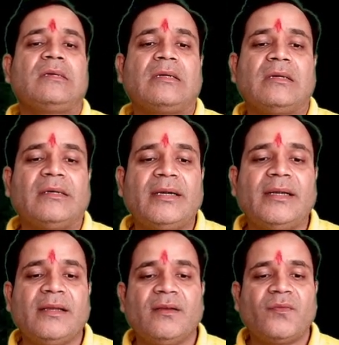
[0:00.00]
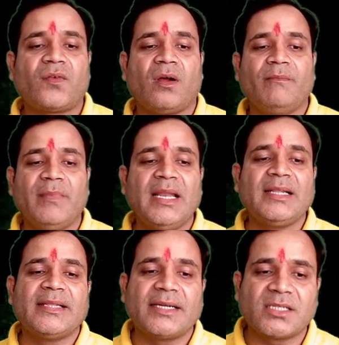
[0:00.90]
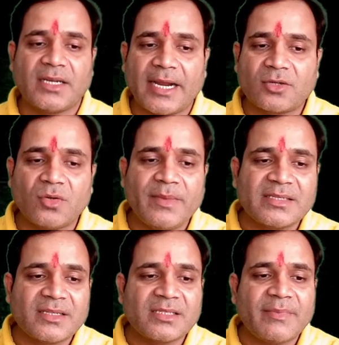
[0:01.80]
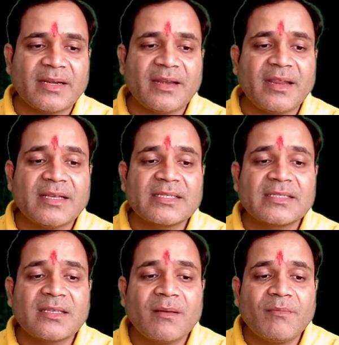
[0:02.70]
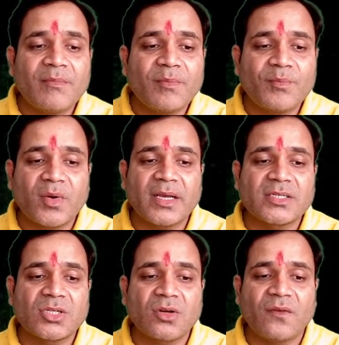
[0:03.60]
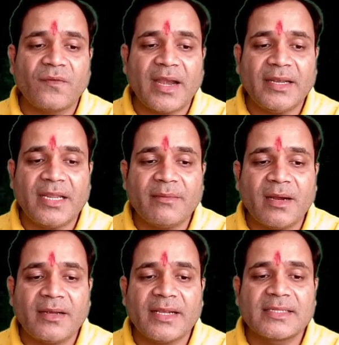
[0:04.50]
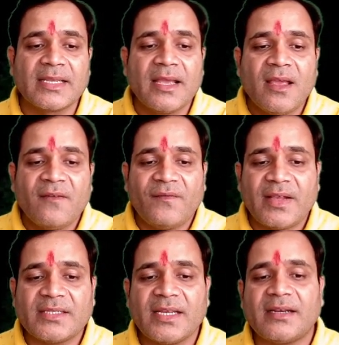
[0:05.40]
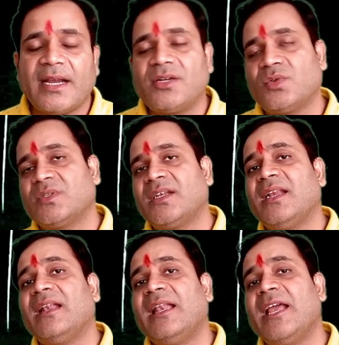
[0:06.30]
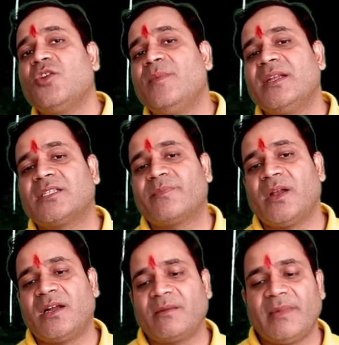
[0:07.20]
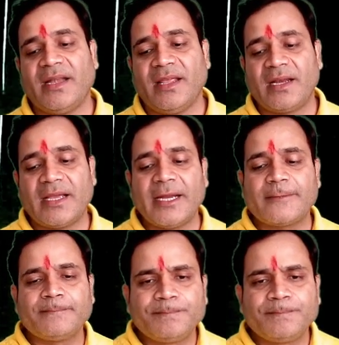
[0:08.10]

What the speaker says: curd from milk? That is lactobacillus bacteria. Some production of antibiotics, fixing nitrogen in leguminous plant, my dear, correct?